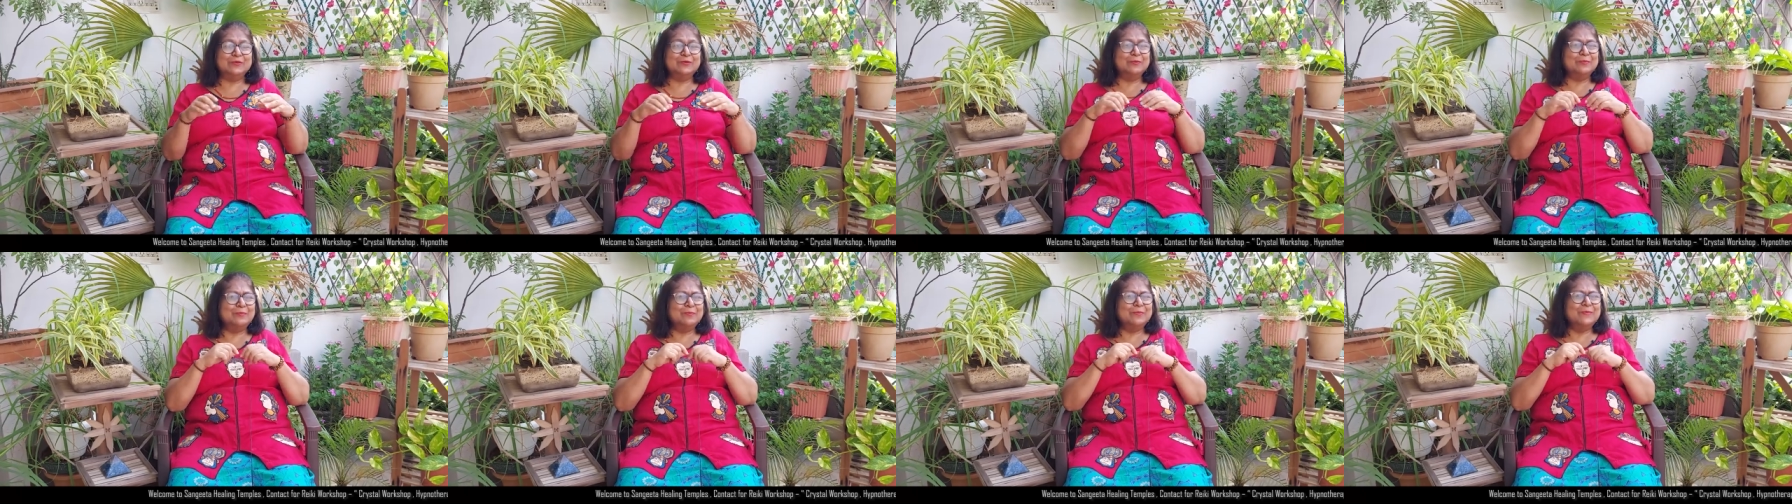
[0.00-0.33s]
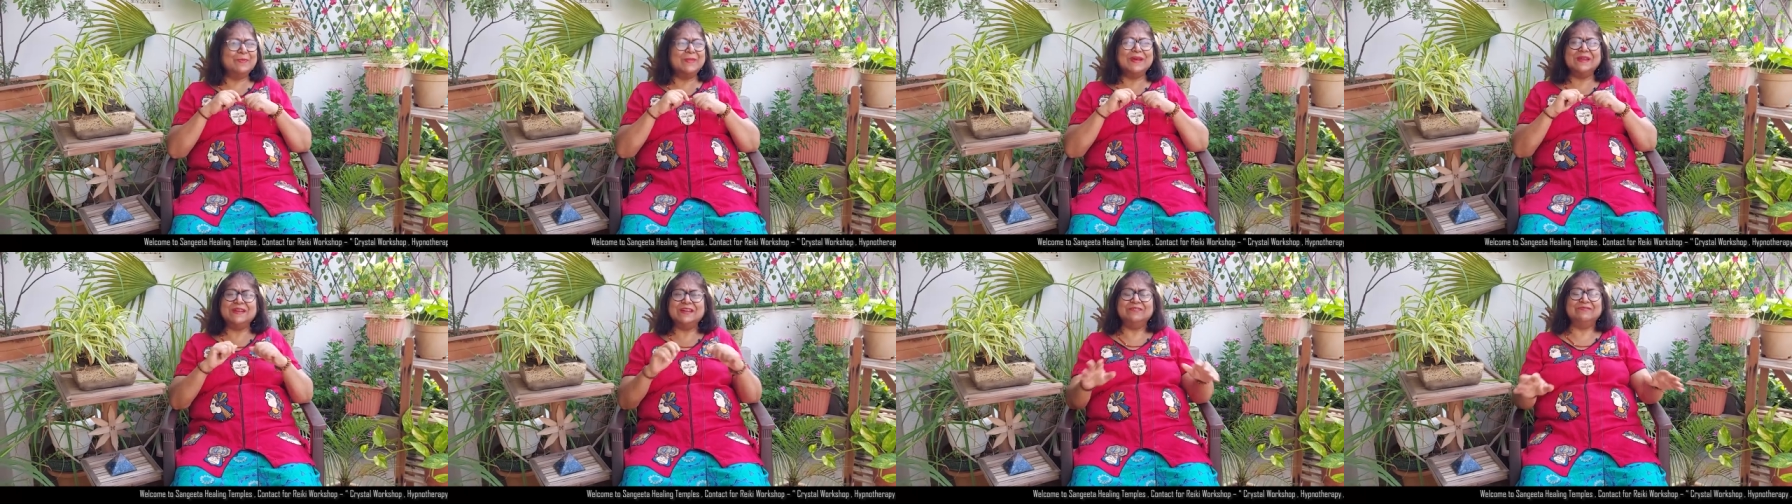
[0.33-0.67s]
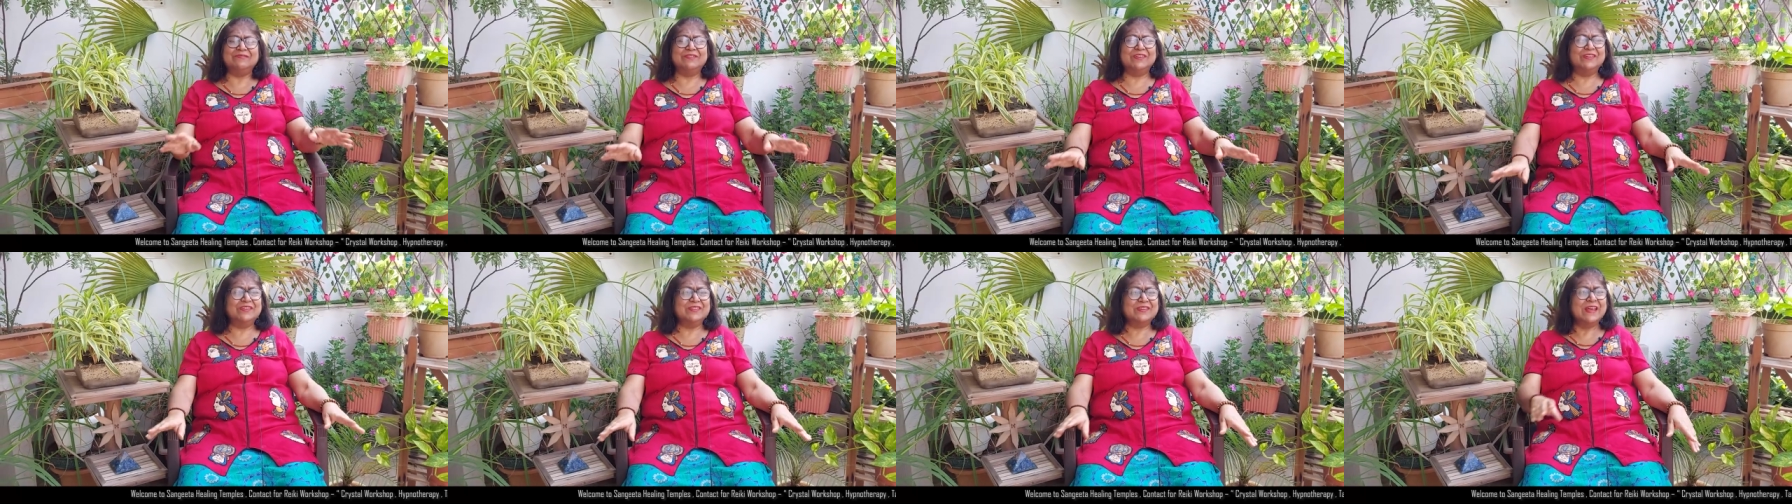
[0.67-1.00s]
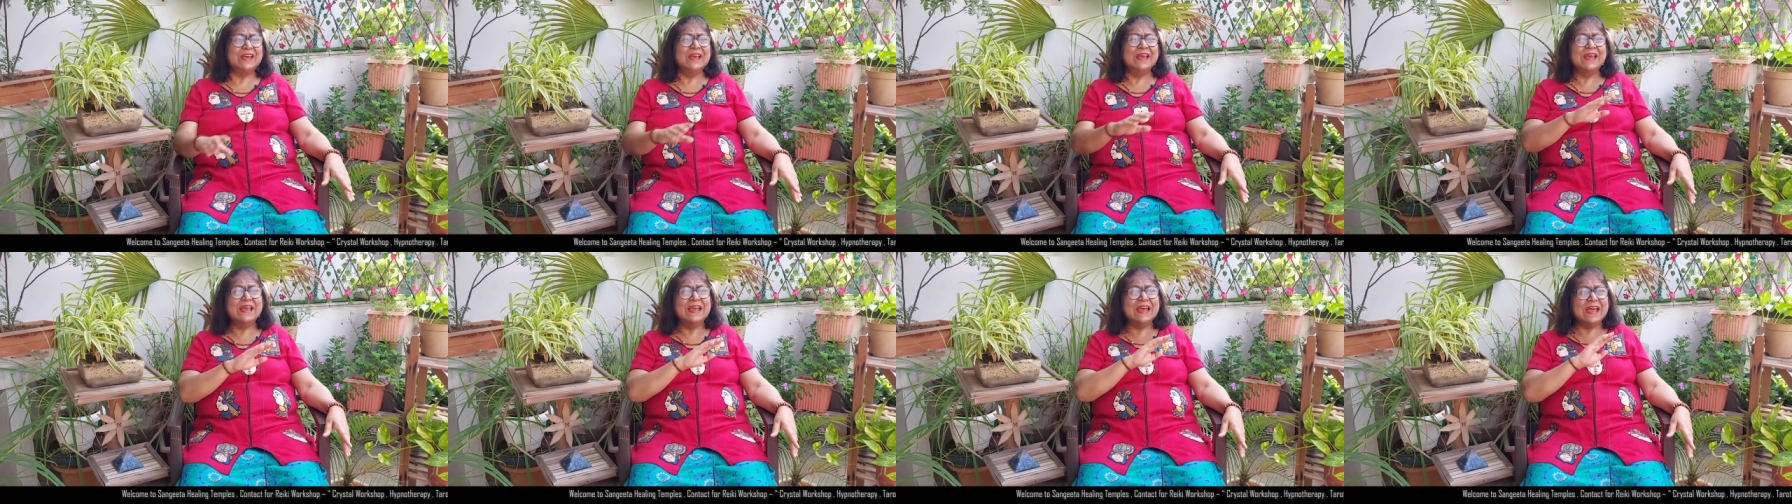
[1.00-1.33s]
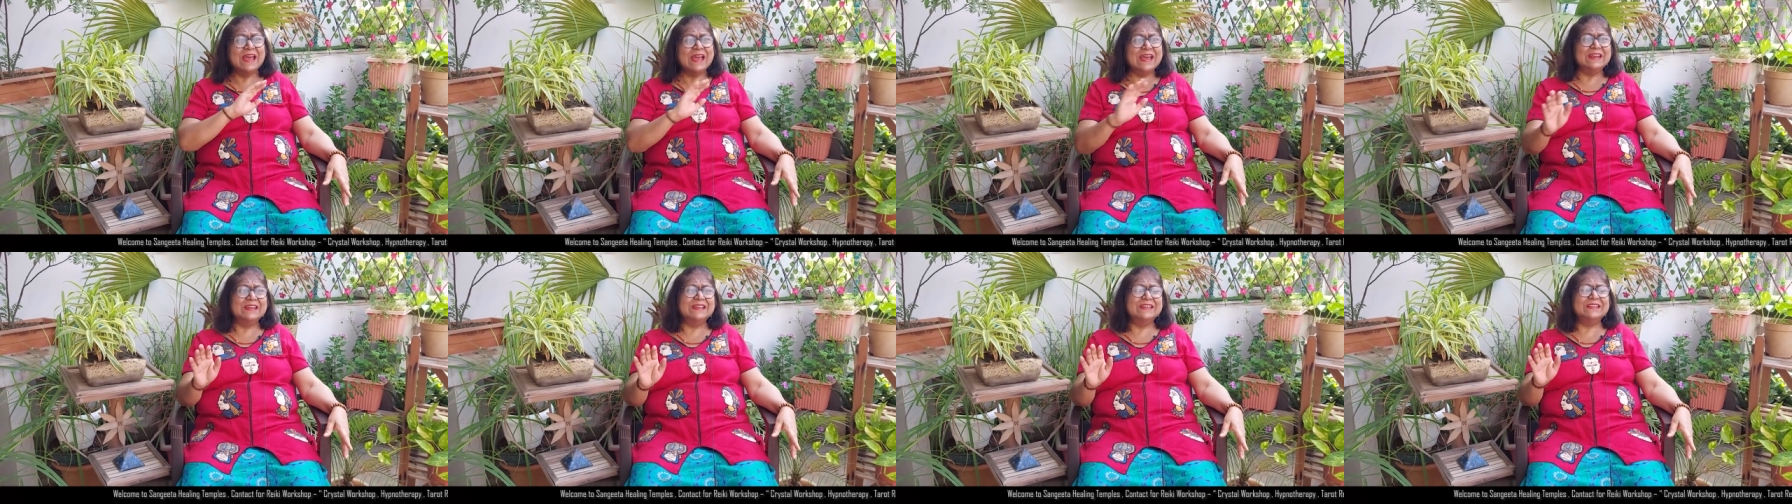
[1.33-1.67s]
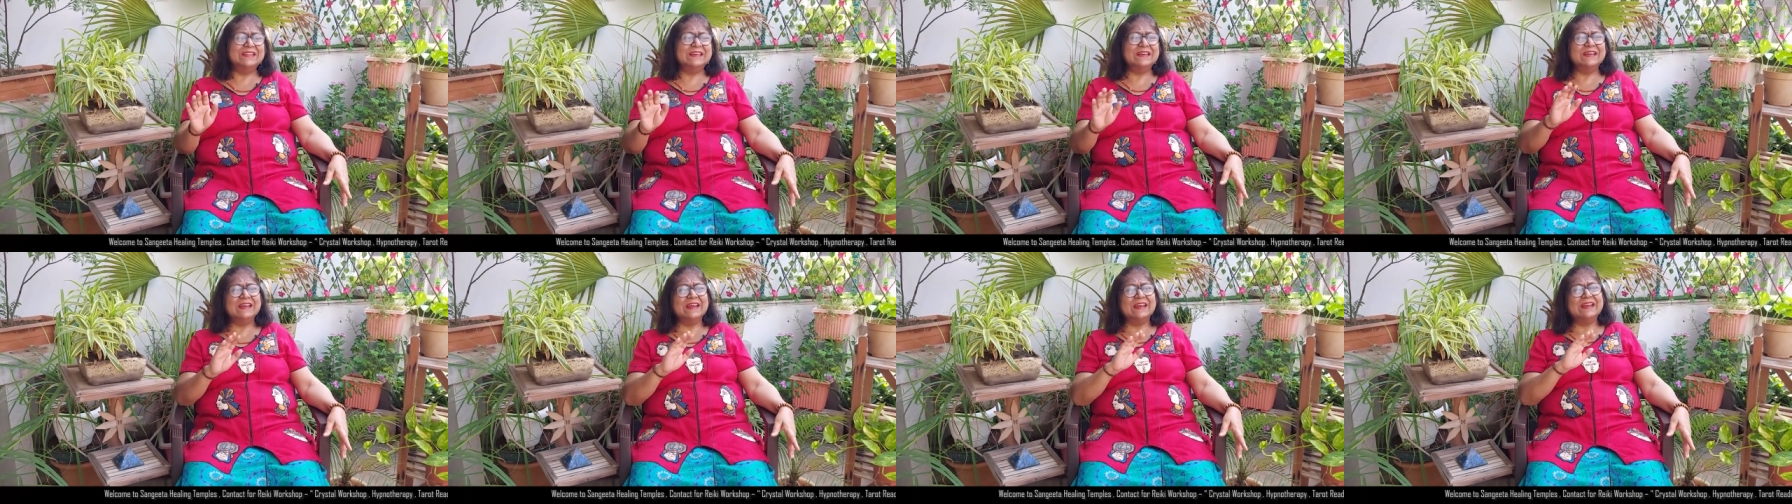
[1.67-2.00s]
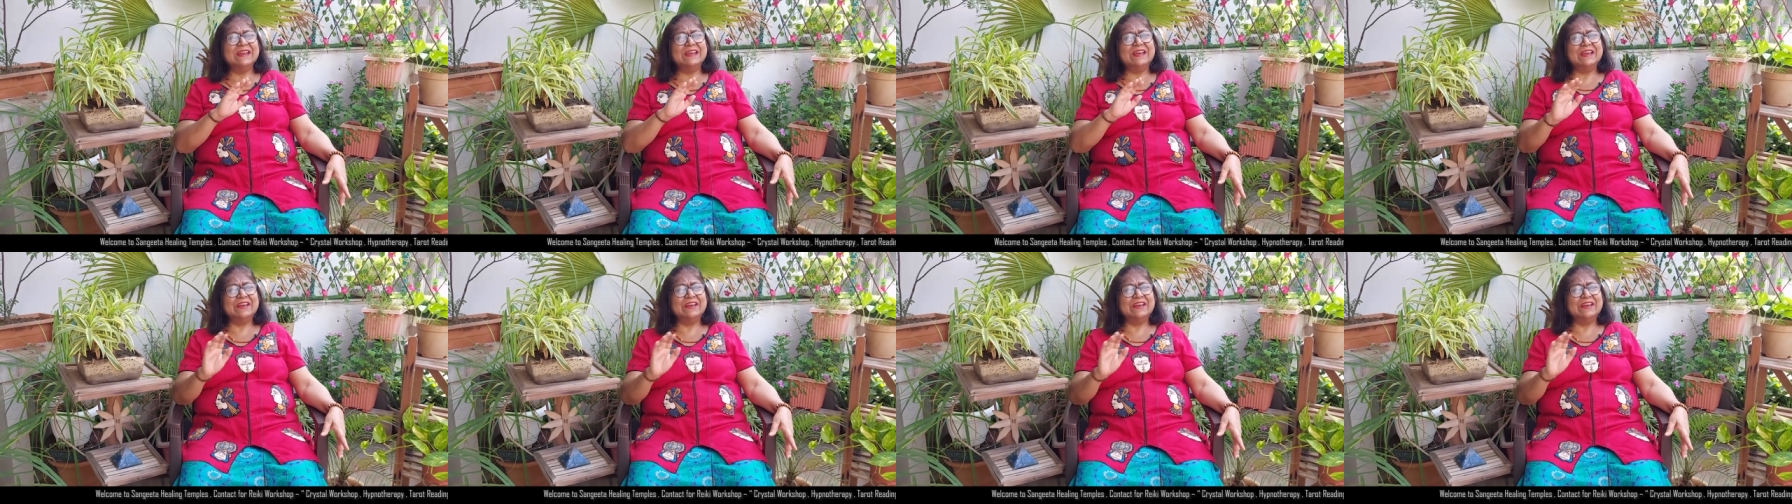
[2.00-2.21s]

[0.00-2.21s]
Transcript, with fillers: to manifest anything and